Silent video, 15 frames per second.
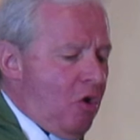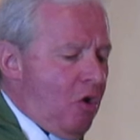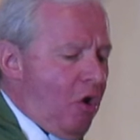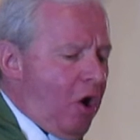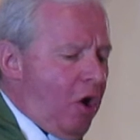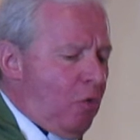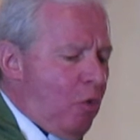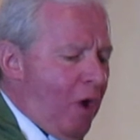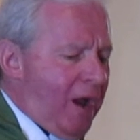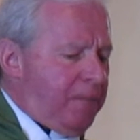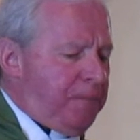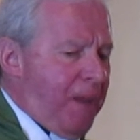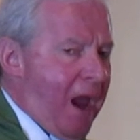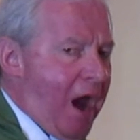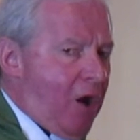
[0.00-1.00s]
Or
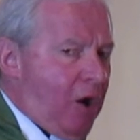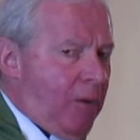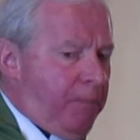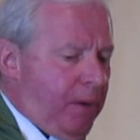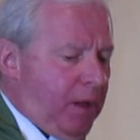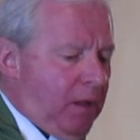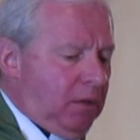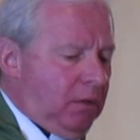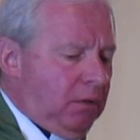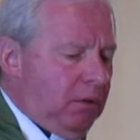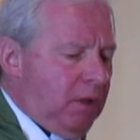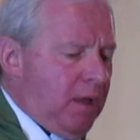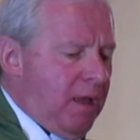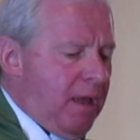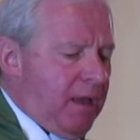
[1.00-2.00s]
what
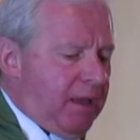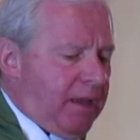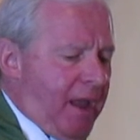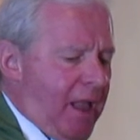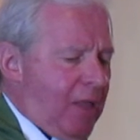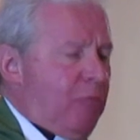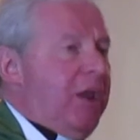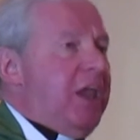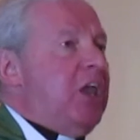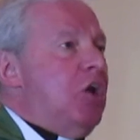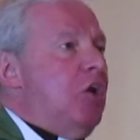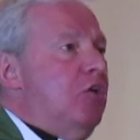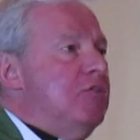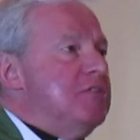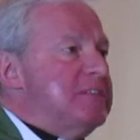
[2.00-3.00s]
parable can we
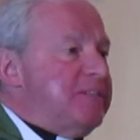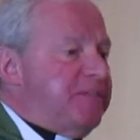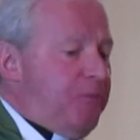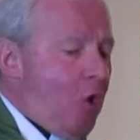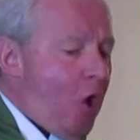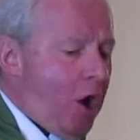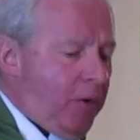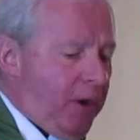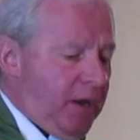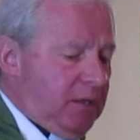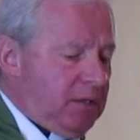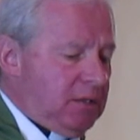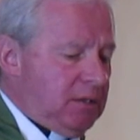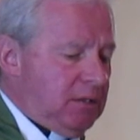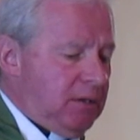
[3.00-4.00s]
use for it?